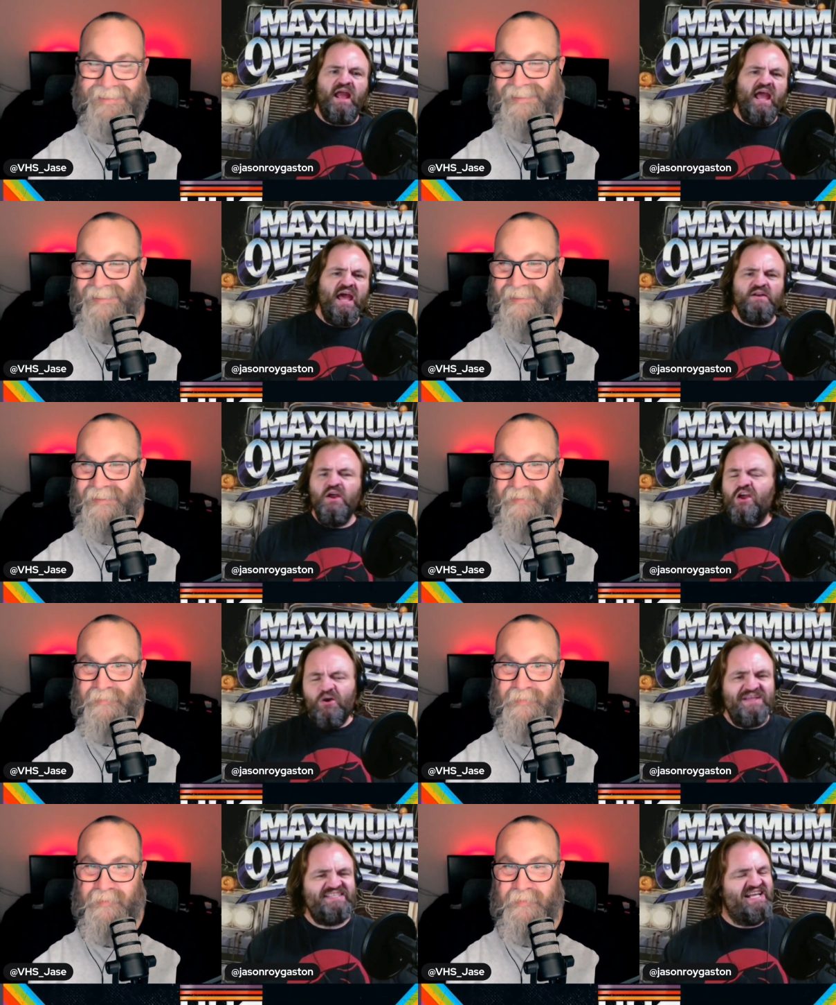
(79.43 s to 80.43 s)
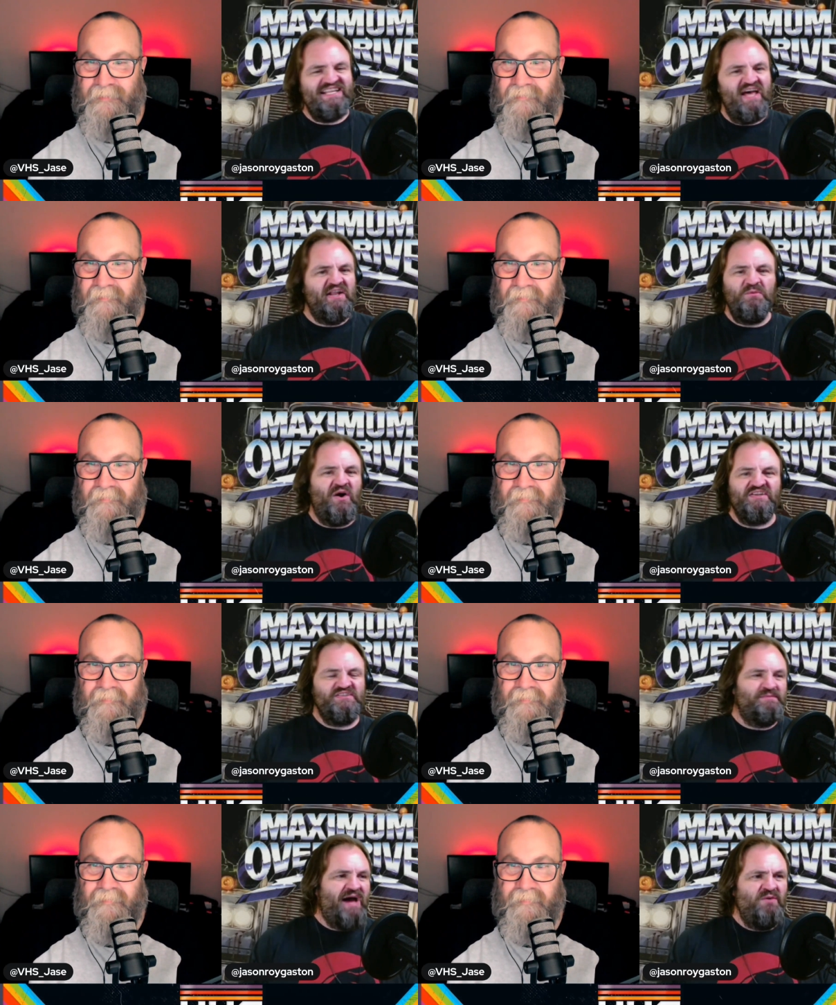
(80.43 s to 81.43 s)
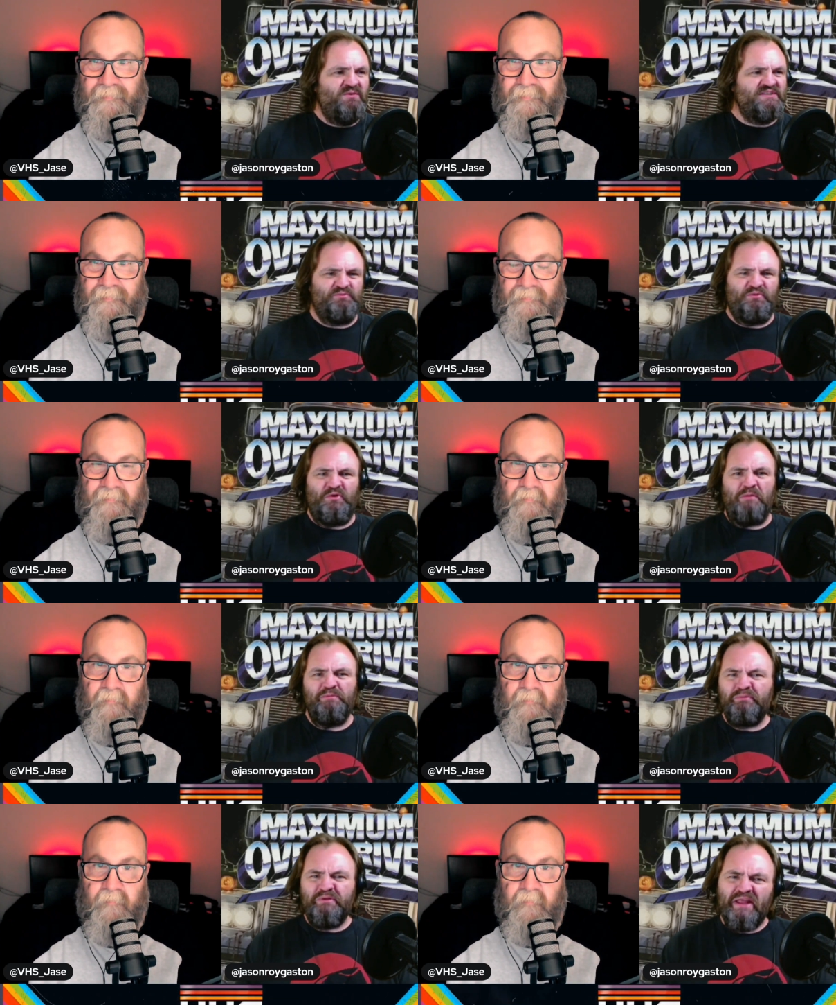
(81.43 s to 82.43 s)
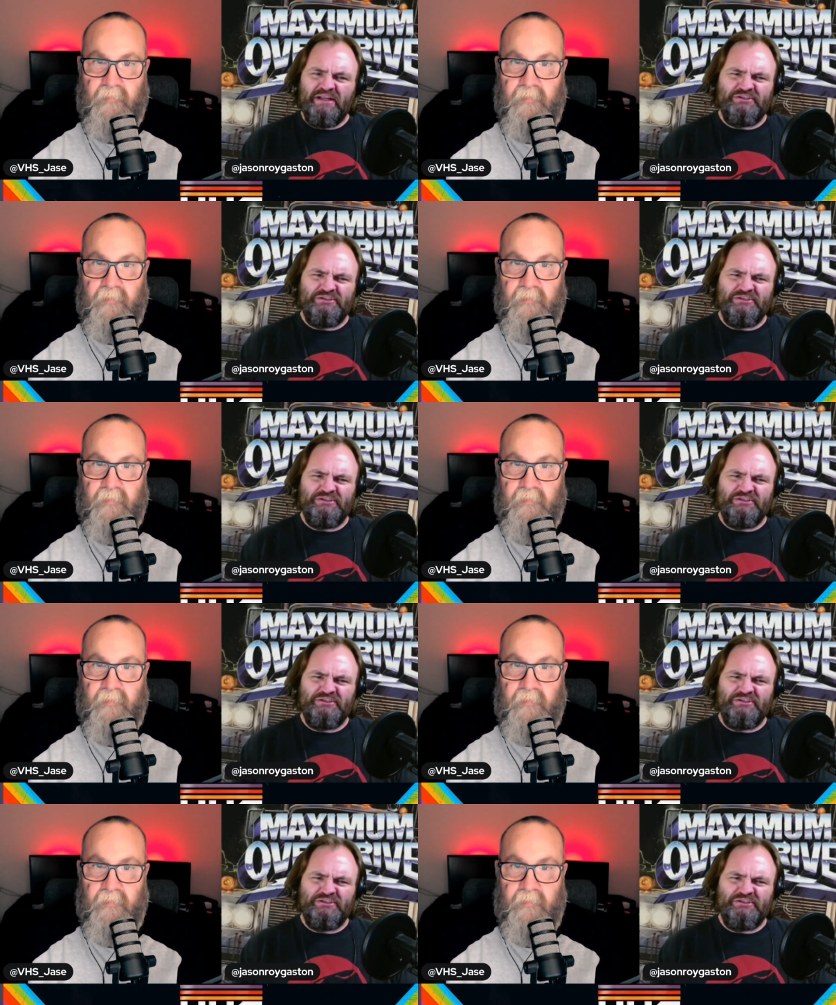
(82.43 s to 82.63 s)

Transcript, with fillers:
Speaker 1: And we sat down and watched them. I was probably like